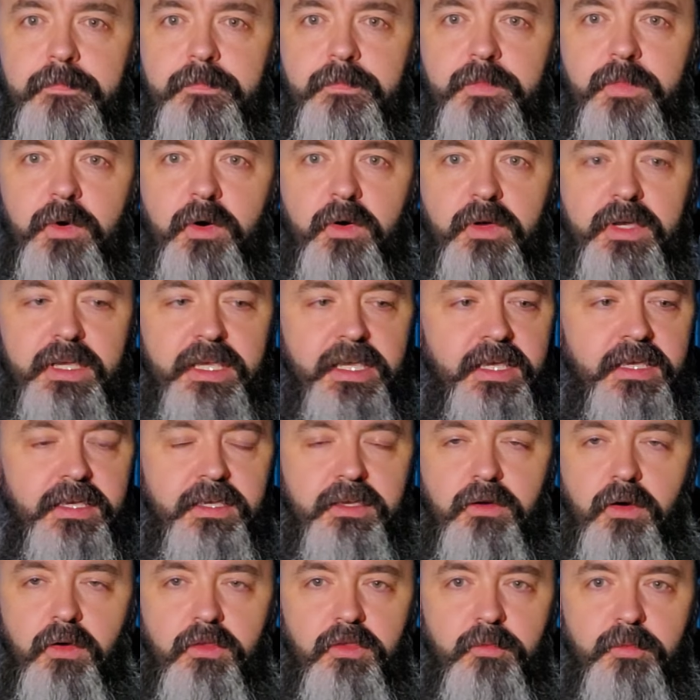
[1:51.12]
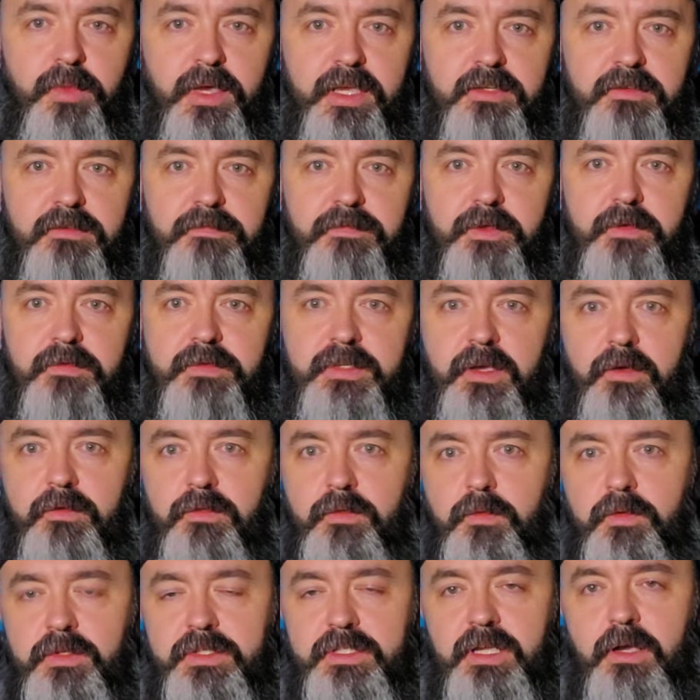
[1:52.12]
But it got the best reviews out of the
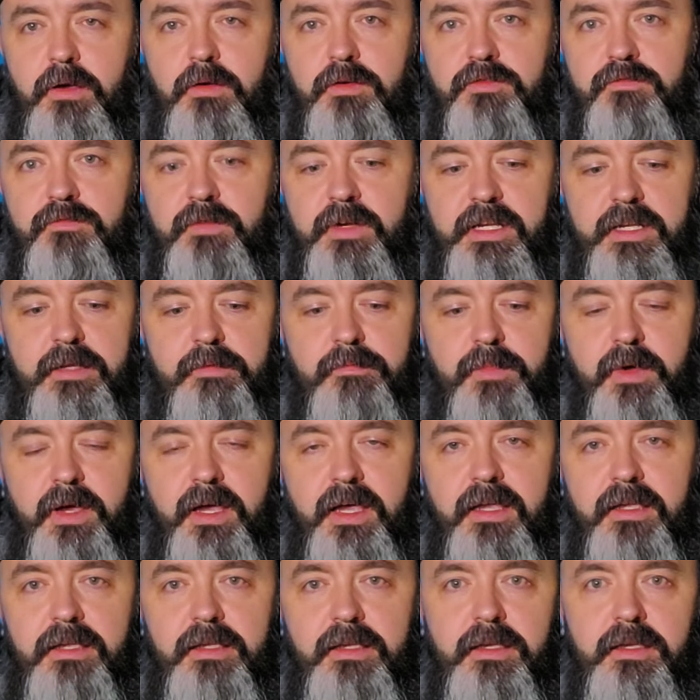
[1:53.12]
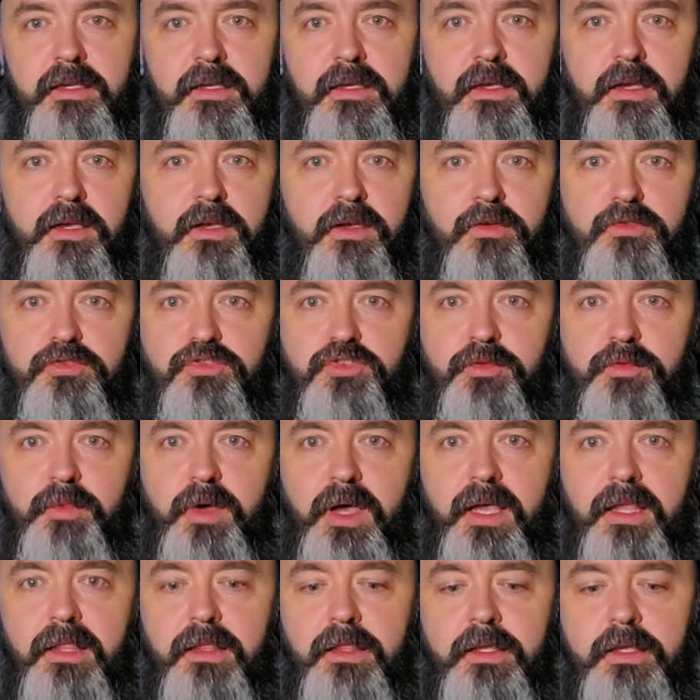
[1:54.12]
ones that I was reading by a country
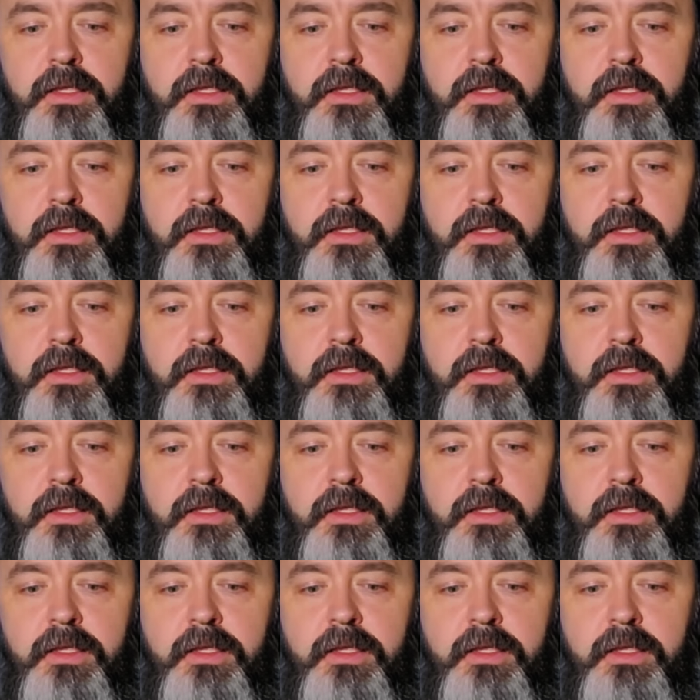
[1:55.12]
mile.